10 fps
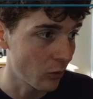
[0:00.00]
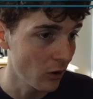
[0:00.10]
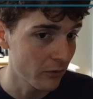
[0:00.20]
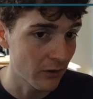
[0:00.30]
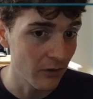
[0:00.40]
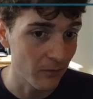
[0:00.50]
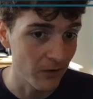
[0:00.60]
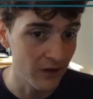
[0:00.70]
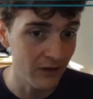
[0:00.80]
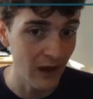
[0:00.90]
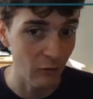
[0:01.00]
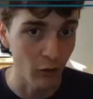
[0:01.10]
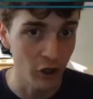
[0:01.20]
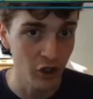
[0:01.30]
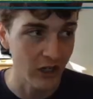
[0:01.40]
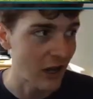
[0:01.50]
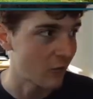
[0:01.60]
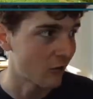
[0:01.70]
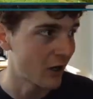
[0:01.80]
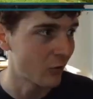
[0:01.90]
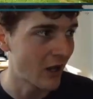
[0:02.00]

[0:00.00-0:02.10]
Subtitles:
well, this Fix That Rush account, right?